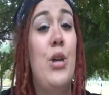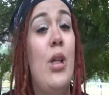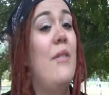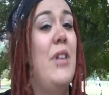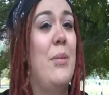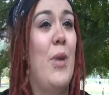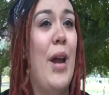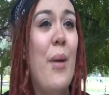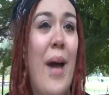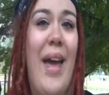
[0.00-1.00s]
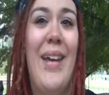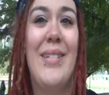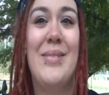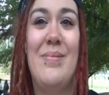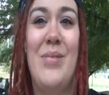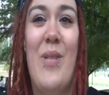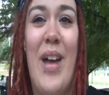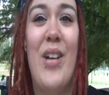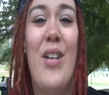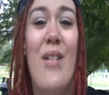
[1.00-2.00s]
And you loved him right away, no
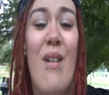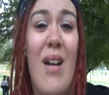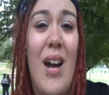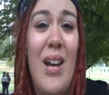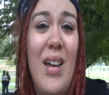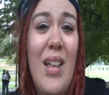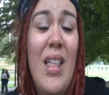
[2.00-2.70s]
matter who you were.